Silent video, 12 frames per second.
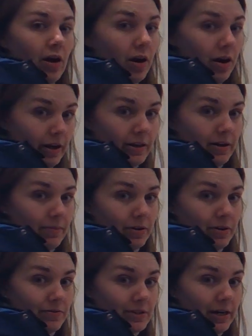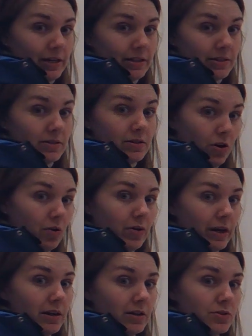odd number of sides.
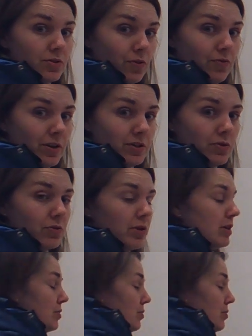Okay, so far so good.